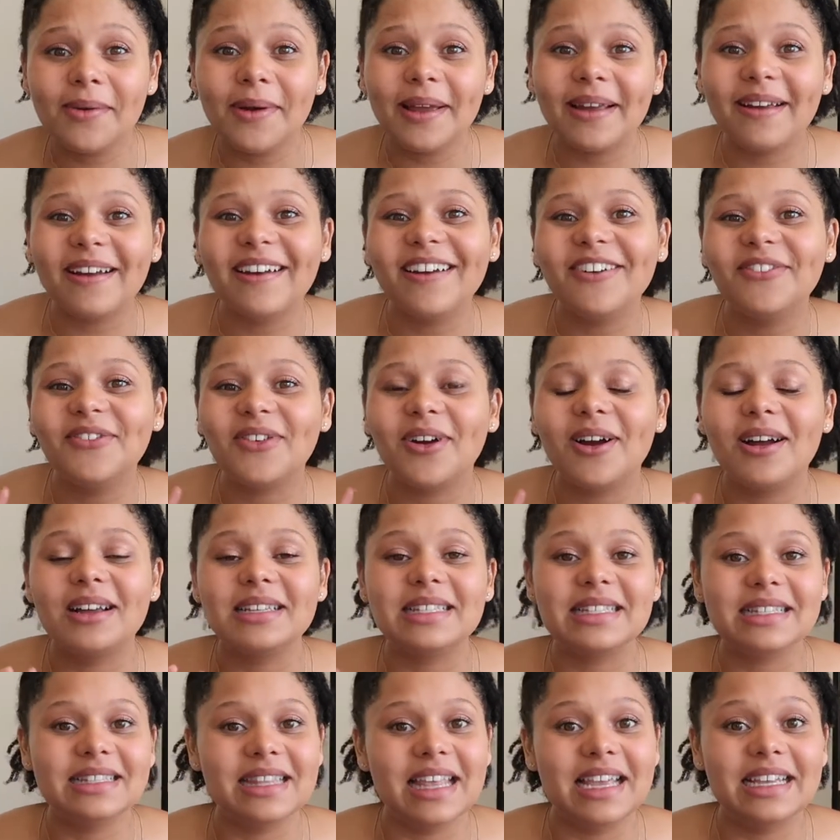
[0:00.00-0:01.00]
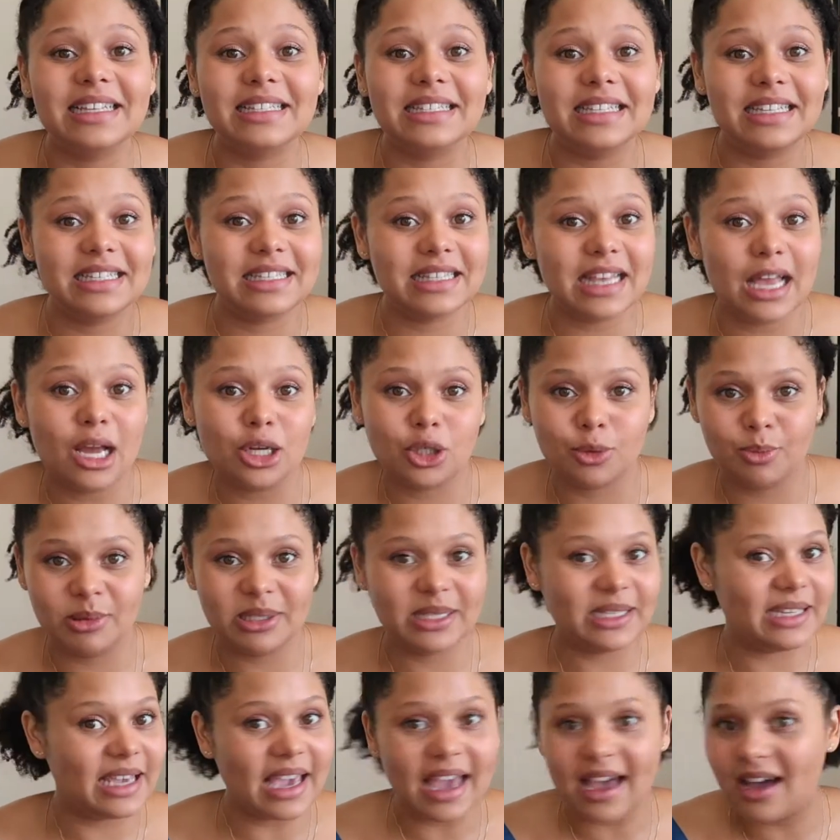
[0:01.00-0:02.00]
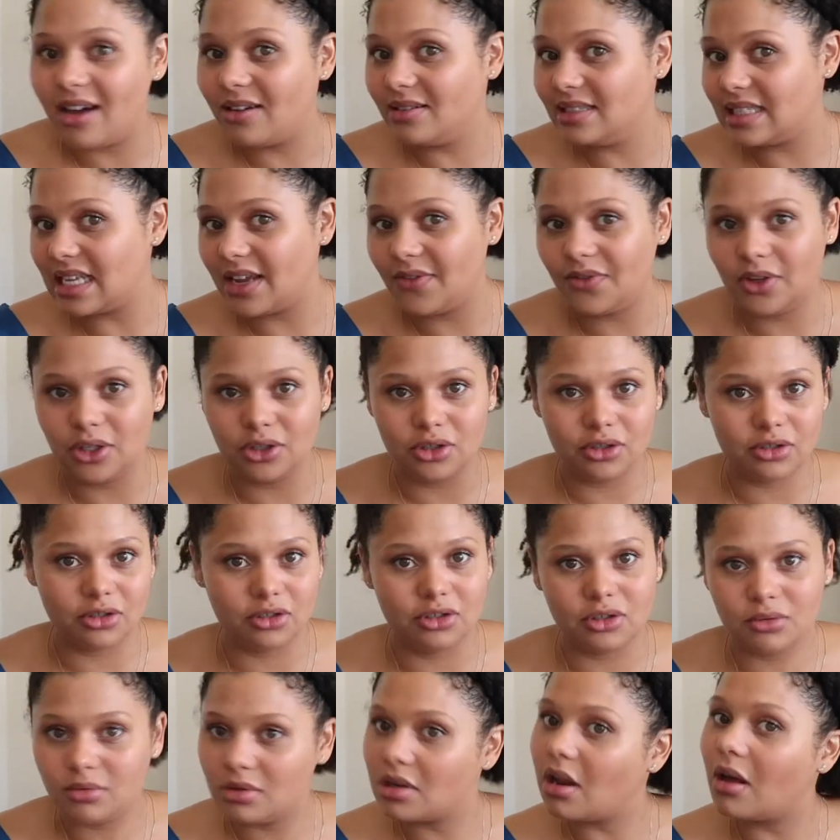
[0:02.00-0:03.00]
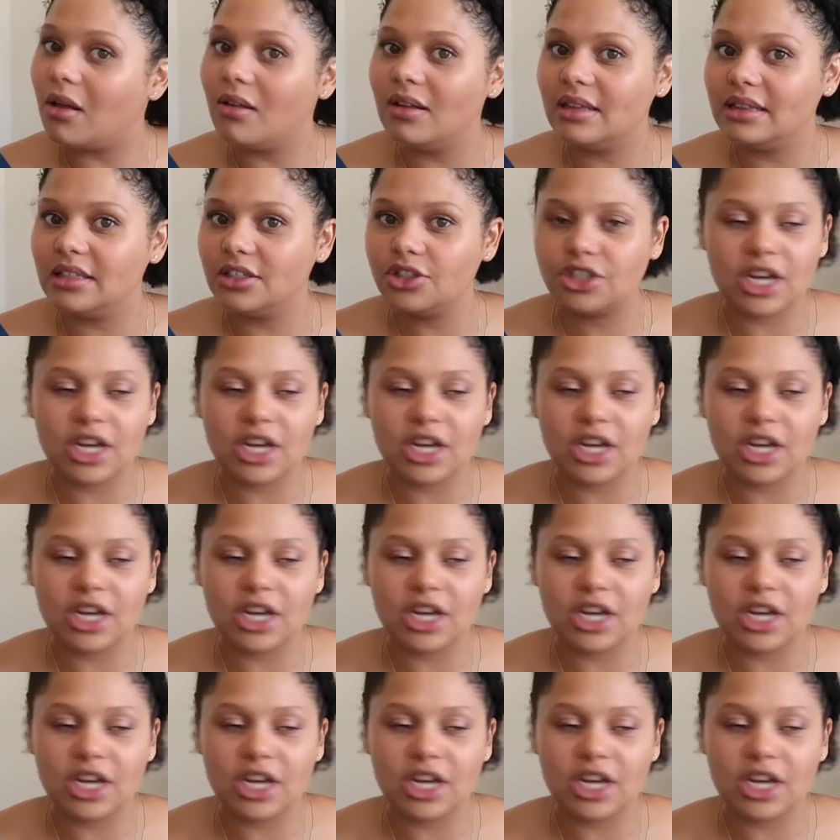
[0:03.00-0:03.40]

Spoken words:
quicker for us lazy / busy gals if you just do it all in the